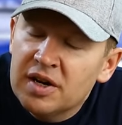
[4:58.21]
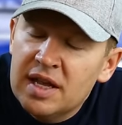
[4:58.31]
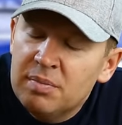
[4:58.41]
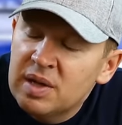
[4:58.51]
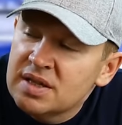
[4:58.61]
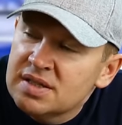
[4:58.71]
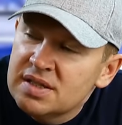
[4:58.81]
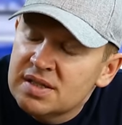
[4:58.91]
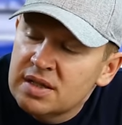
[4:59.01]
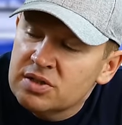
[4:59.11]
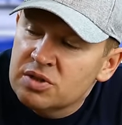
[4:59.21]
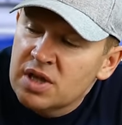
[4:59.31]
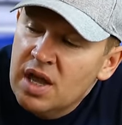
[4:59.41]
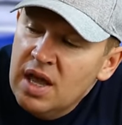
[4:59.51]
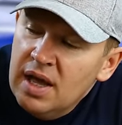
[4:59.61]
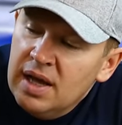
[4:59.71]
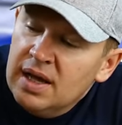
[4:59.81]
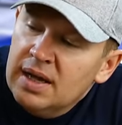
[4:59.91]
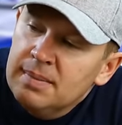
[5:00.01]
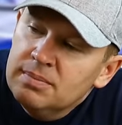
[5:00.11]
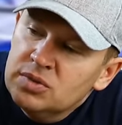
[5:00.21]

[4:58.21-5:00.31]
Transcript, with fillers: in APS-C sensors um,